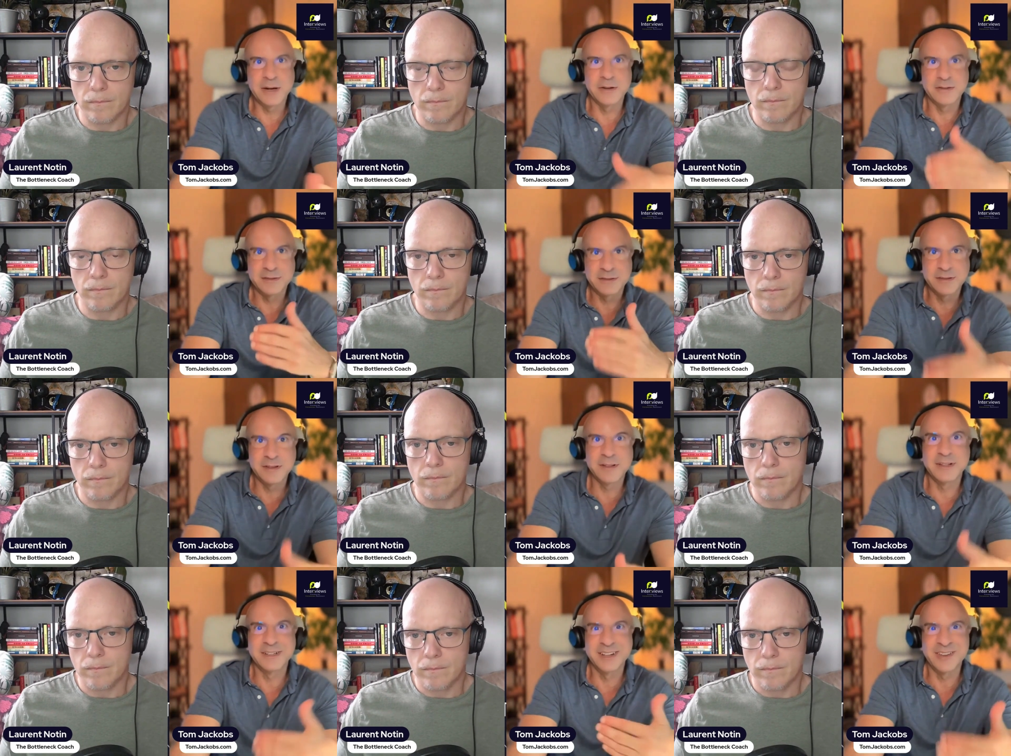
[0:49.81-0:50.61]
Speaker 1: It's
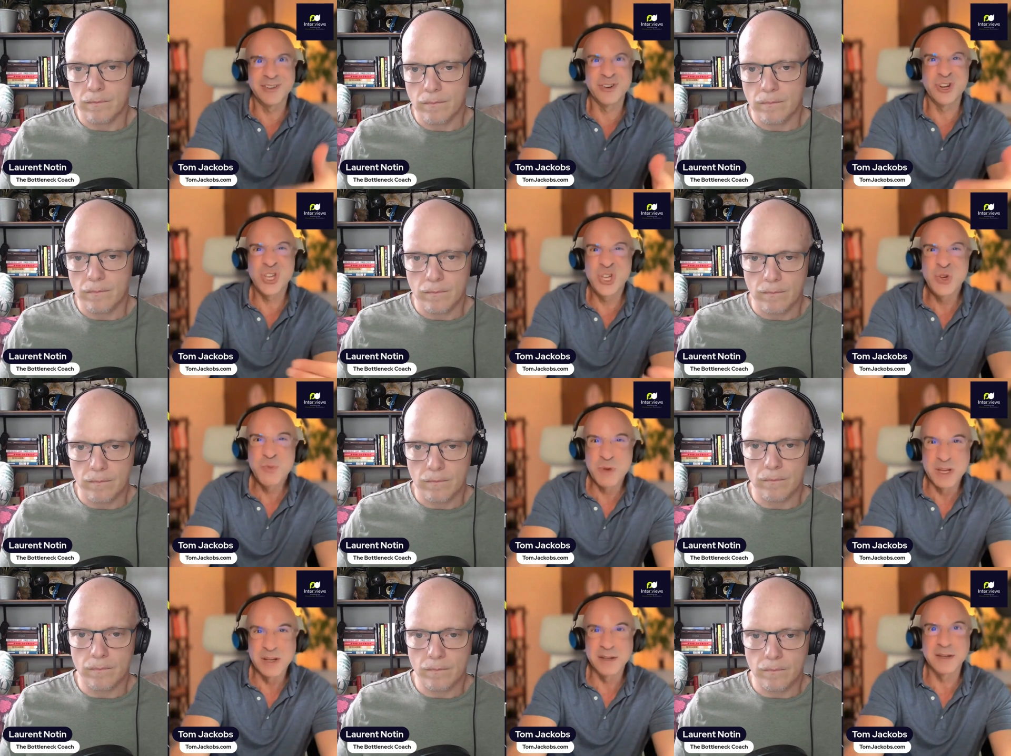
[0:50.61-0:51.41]
still another
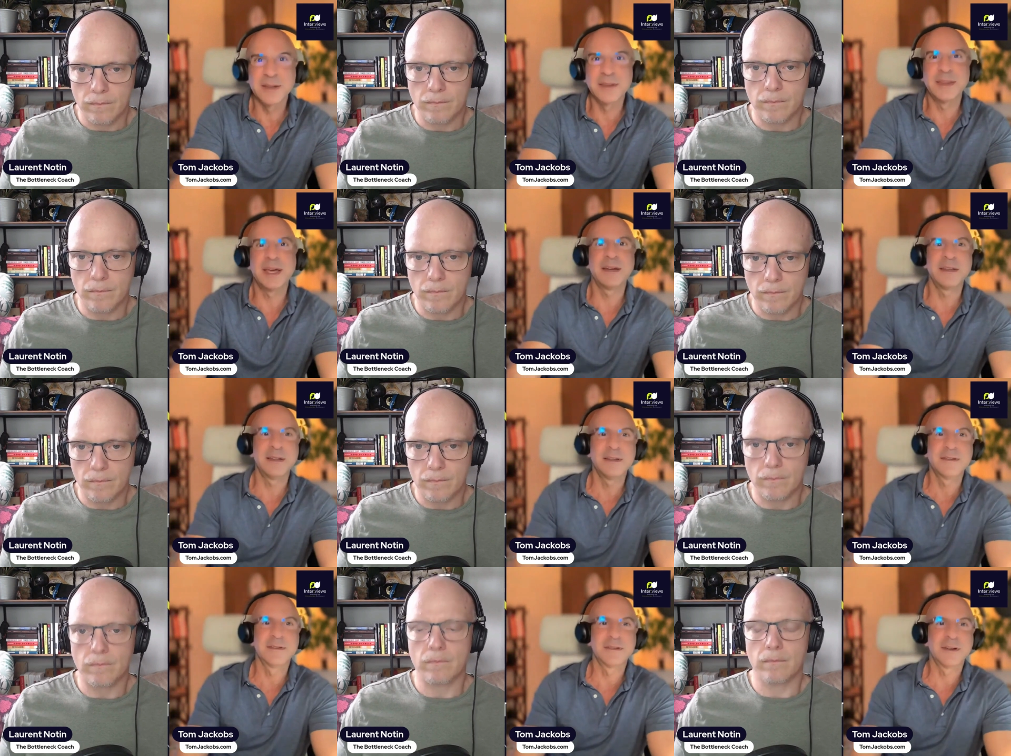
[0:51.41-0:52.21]
human that
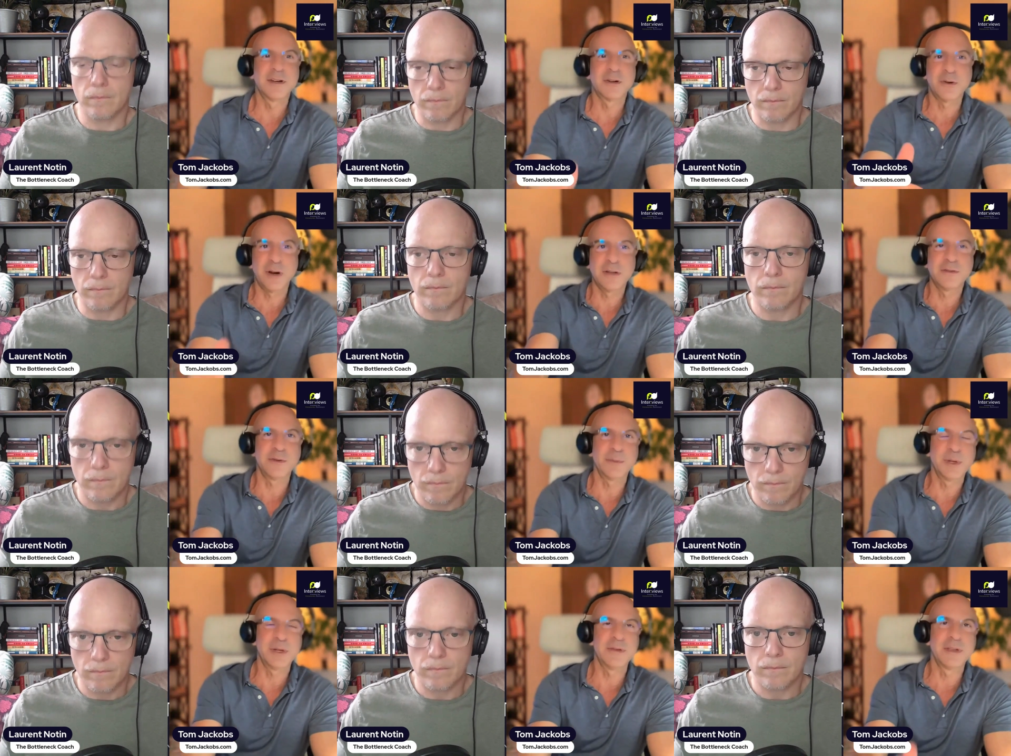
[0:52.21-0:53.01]
is across mm.
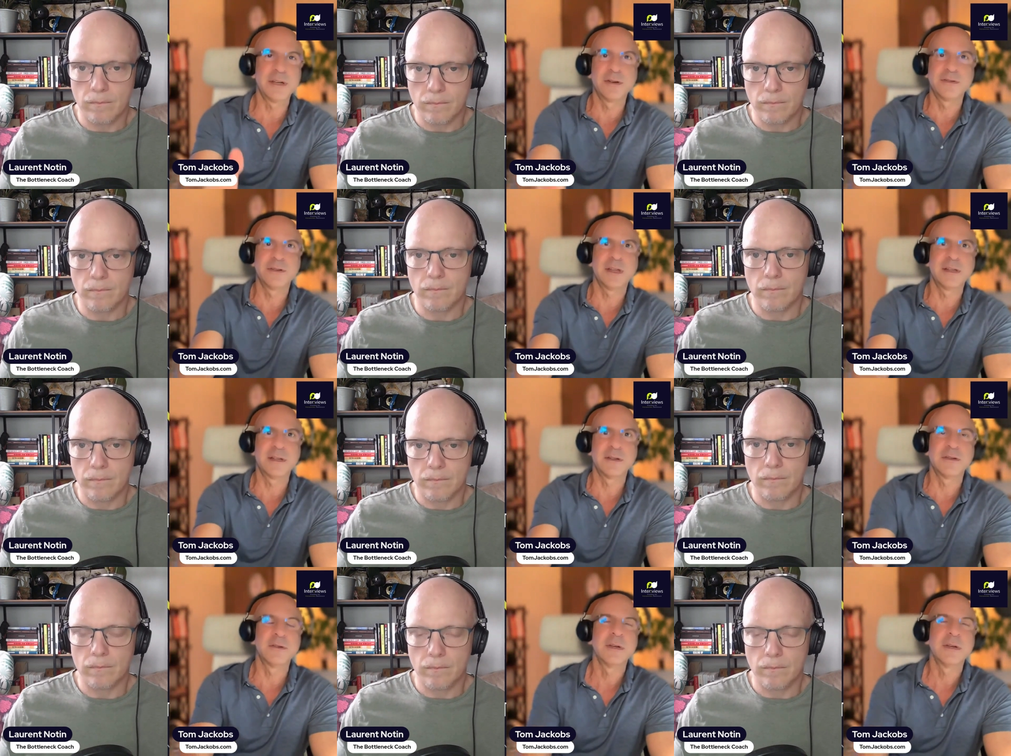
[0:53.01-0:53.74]
from you that you're selling to.